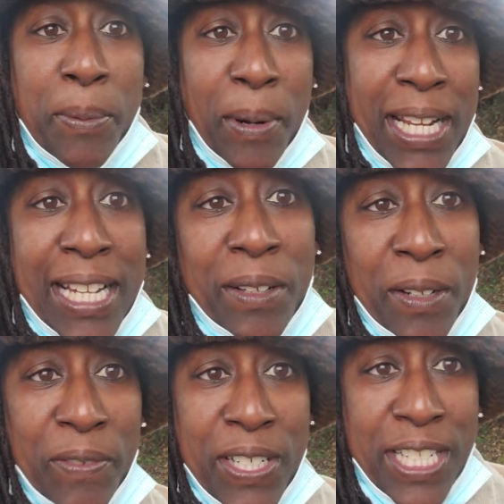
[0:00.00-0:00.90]
write down their
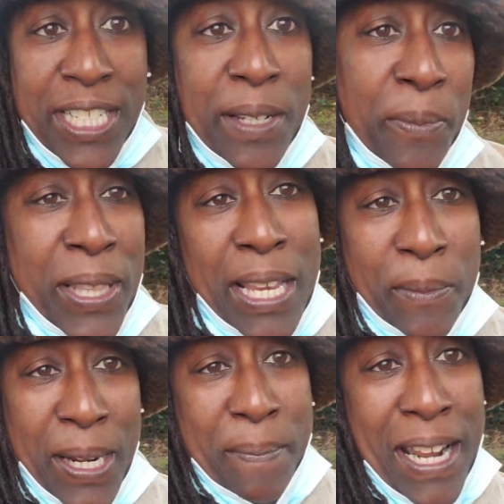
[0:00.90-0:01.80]
visions of what they
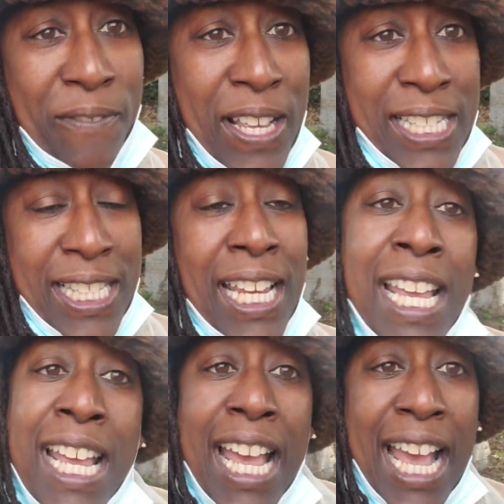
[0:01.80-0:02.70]
want to manifest
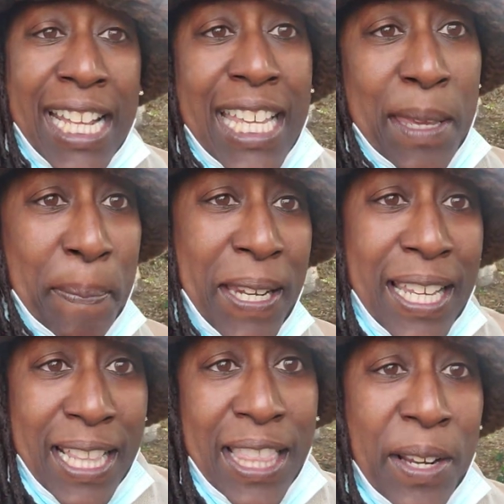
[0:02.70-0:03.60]
and keep it
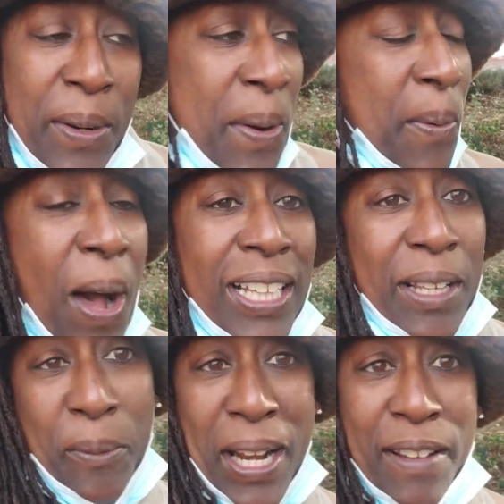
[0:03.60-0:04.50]
in their wallet.
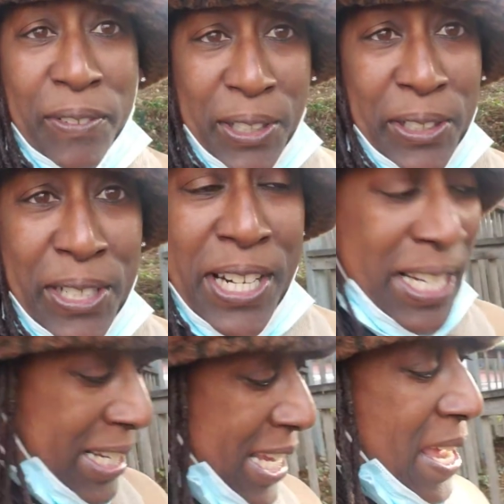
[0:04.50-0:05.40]
What I've learned
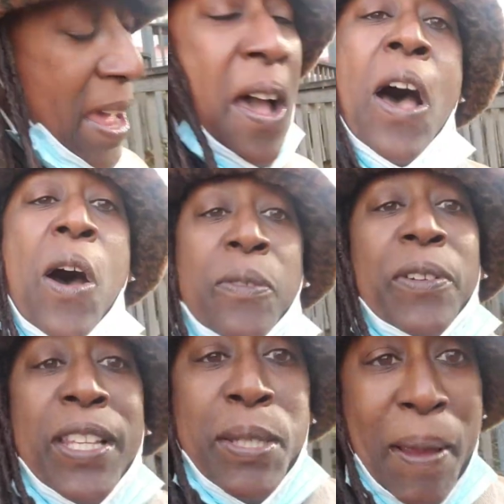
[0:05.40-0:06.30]
over
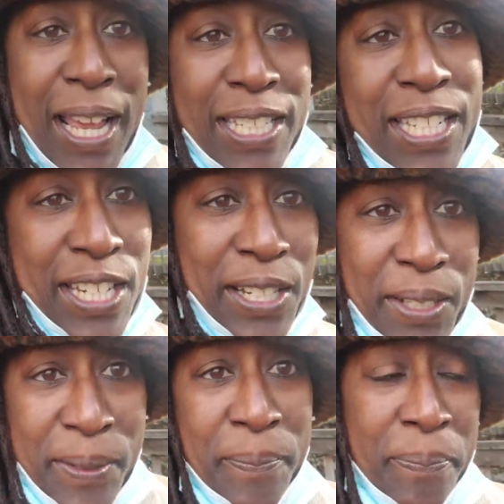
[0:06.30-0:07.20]
this past year
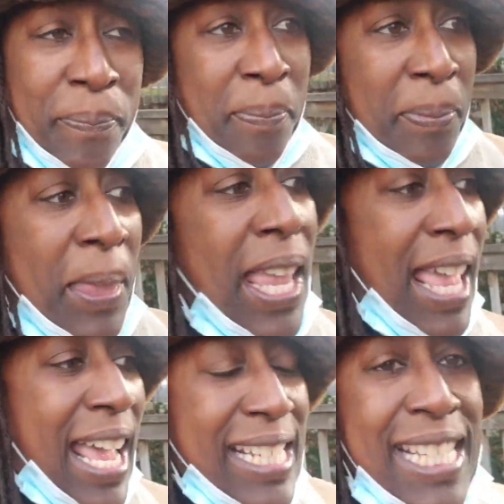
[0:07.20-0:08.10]

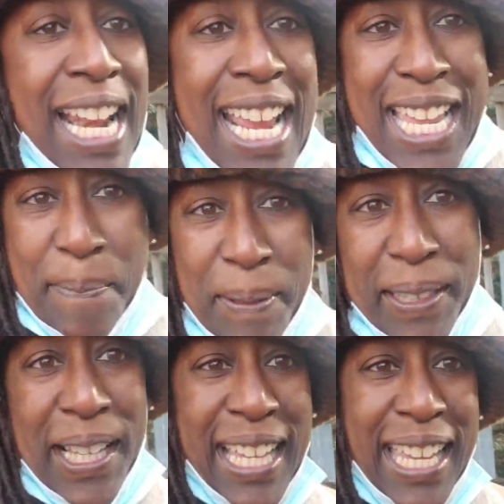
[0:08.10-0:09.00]
is that I keep a
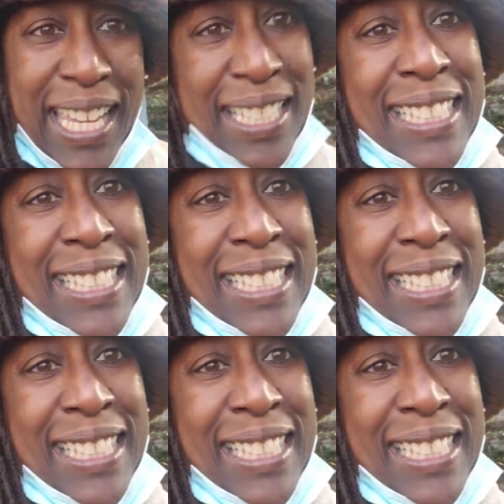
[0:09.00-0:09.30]
lucky